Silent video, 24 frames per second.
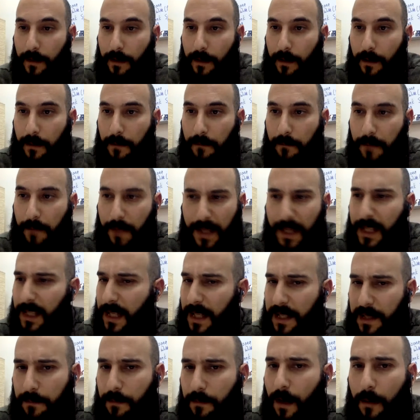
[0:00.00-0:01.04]
I think
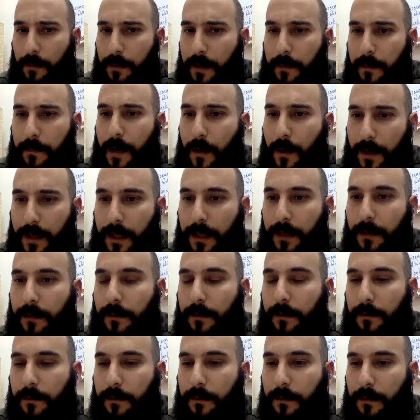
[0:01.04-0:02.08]
that's probably about it.
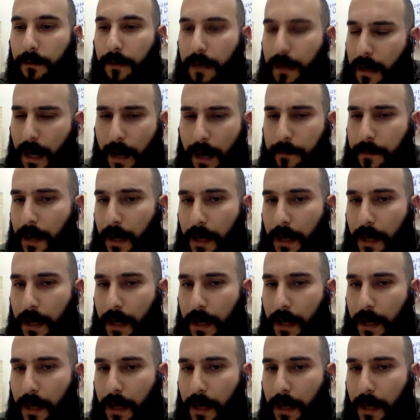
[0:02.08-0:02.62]
I'm